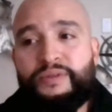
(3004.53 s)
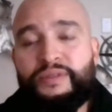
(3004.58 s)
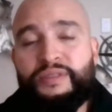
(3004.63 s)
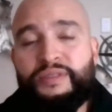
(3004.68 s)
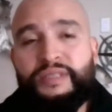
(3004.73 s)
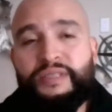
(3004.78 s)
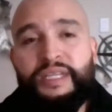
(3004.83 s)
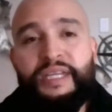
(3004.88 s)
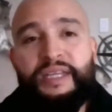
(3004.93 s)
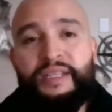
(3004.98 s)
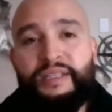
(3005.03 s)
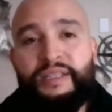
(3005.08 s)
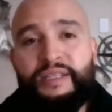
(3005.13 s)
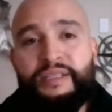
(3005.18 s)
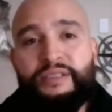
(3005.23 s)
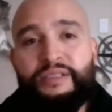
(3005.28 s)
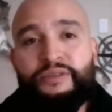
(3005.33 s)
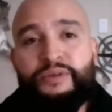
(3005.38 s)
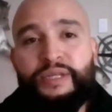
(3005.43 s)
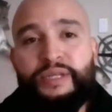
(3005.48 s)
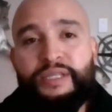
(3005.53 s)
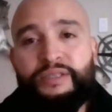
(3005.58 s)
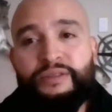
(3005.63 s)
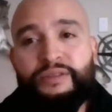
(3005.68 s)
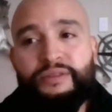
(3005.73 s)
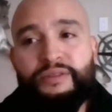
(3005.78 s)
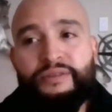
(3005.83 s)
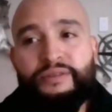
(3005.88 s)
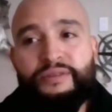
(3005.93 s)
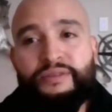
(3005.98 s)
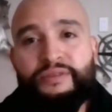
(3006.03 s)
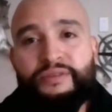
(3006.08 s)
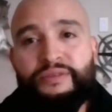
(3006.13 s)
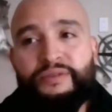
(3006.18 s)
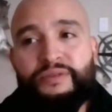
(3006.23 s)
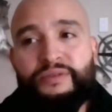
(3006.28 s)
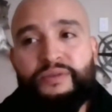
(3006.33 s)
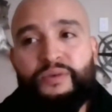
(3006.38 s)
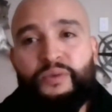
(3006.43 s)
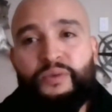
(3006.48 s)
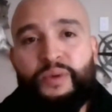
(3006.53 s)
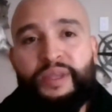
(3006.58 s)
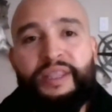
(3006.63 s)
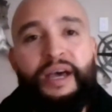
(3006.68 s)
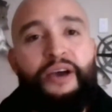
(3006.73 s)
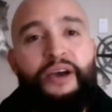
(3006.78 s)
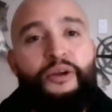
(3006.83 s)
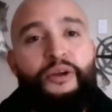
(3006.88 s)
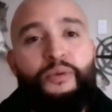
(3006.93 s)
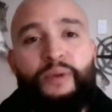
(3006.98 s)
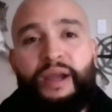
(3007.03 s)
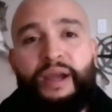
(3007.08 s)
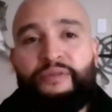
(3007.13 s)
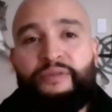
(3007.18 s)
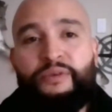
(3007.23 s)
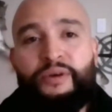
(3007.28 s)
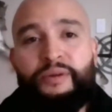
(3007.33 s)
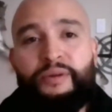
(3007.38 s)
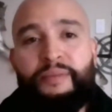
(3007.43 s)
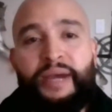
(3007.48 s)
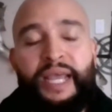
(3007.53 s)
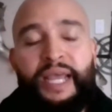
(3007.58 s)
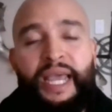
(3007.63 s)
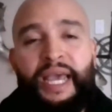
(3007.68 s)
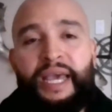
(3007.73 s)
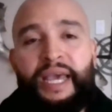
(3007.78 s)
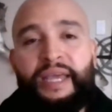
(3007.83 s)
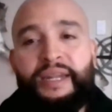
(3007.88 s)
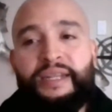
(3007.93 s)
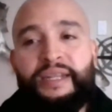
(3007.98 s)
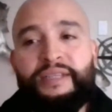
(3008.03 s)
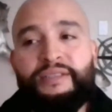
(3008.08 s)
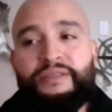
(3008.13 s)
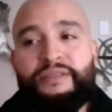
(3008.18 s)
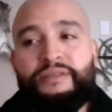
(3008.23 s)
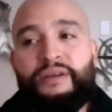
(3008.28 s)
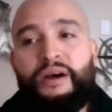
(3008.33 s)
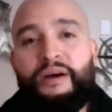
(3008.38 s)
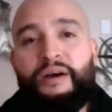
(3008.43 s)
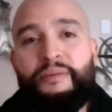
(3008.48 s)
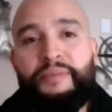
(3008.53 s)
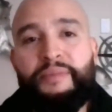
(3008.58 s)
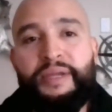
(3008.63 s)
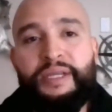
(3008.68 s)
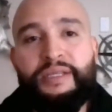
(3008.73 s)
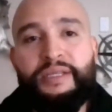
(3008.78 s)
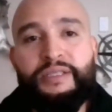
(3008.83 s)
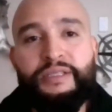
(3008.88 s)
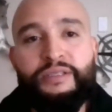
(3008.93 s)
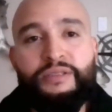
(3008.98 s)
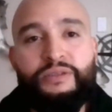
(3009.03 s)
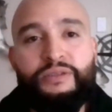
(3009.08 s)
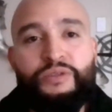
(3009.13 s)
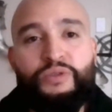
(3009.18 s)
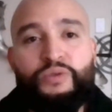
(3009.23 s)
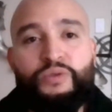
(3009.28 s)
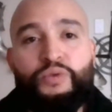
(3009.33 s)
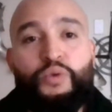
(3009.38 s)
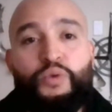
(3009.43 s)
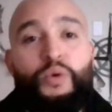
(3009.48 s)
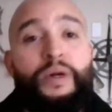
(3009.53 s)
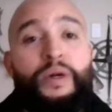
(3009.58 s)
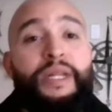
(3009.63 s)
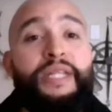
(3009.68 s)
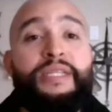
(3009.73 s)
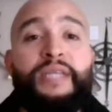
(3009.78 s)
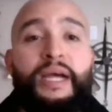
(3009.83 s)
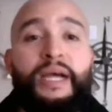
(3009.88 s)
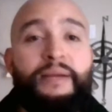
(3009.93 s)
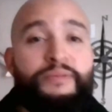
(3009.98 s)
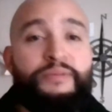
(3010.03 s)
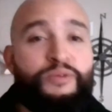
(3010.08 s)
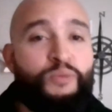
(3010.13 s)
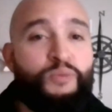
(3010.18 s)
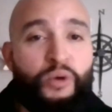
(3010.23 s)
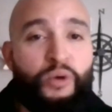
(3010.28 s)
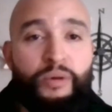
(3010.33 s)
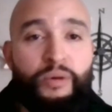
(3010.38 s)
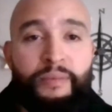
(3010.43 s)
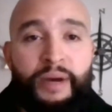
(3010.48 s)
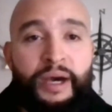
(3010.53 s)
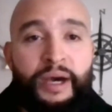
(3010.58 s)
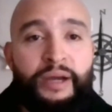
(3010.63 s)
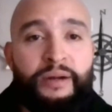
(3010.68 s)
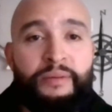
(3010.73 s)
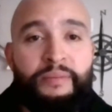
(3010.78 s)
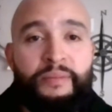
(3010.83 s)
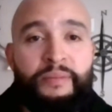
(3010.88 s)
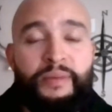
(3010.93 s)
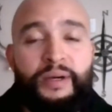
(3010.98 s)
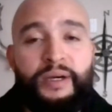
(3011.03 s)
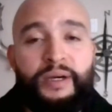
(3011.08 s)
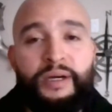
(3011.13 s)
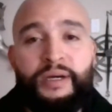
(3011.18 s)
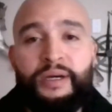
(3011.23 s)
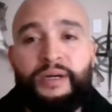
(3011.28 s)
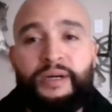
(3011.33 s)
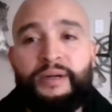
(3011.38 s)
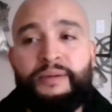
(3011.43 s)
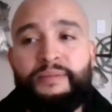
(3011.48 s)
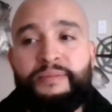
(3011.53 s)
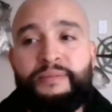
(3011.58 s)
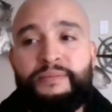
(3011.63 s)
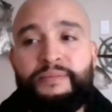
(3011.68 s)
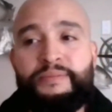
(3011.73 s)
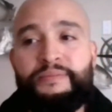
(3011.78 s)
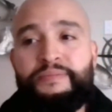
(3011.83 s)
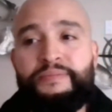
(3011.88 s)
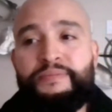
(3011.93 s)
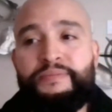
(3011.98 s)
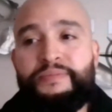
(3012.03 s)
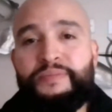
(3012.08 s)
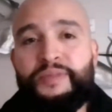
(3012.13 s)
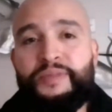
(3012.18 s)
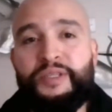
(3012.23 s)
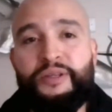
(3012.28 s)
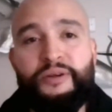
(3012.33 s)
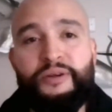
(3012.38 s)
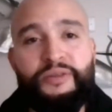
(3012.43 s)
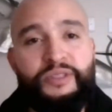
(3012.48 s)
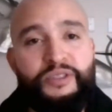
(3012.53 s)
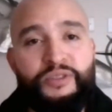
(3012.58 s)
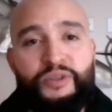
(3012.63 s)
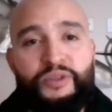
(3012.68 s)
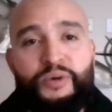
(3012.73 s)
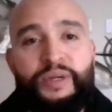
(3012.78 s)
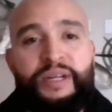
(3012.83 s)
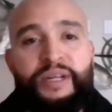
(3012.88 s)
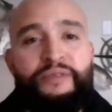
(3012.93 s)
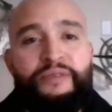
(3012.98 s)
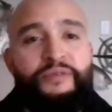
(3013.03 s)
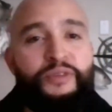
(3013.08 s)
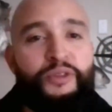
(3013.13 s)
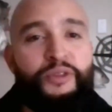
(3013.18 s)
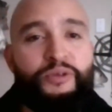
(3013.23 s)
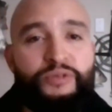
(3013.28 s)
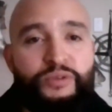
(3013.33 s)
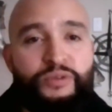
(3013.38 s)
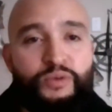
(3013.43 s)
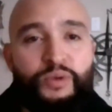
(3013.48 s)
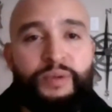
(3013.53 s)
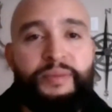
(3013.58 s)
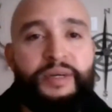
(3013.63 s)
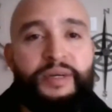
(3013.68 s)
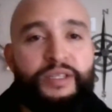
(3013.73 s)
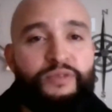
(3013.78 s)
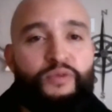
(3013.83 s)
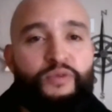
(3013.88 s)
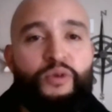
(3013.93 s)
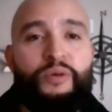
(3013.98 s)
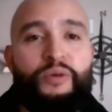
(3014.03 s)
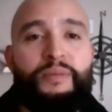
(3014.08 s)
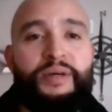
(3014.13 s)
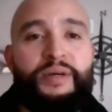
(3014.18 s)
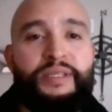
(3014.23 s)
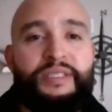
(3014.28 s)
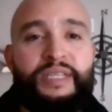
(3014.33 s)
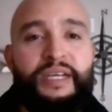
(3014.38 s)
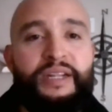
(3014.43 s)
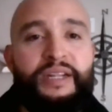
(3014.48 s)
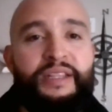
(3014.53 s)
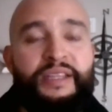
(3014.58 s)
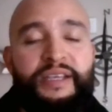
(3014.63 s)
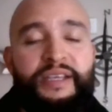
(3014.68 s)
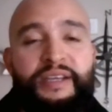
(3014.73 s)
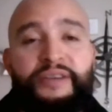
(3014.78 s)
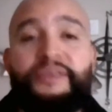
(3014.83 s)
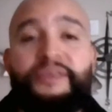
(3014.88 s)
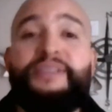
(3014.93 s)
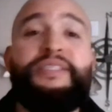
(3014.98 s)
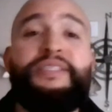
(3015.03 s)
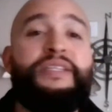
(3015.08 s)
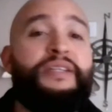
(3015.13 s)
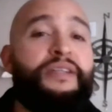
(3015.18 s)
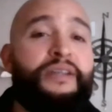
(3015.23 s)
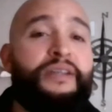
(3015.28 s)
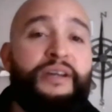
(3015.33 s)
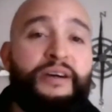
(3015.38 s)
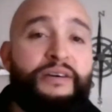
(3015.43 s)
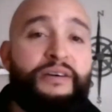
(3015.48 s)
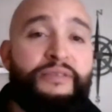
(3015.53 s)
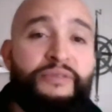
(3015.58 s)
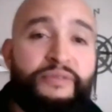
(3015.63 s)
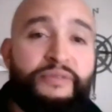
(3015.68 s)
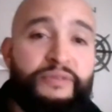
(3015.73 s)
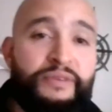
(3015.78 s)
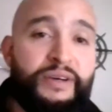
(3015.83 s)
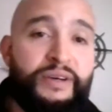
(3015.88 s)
seeing these creatures without a rifle in my hand has taught me just 20 times more about them. Just doing it for those 3 months, 4 months out of the year isn't enough.